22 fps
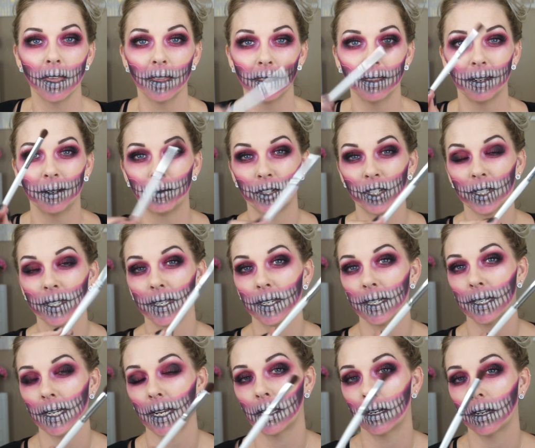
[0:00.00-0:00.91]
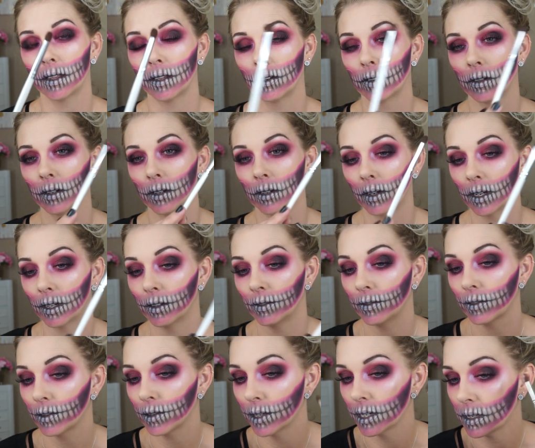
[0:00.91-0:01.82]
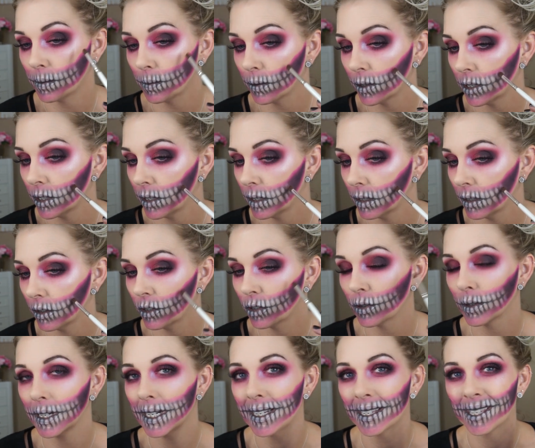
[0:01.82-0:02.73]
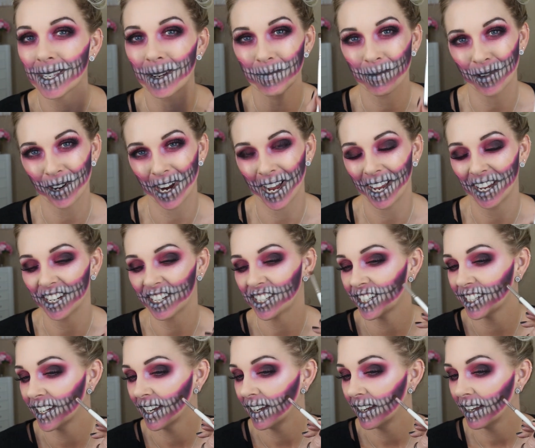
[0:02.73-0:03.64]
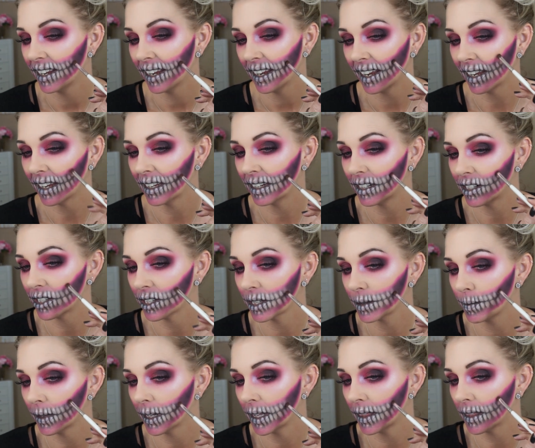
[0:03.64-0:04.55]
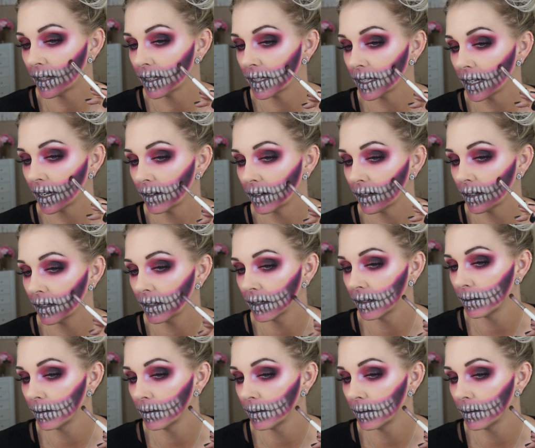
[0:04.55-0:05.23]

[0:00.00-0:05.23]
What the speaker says: And I'm just going to take another little e.l.f. crease brush and just blend this out a little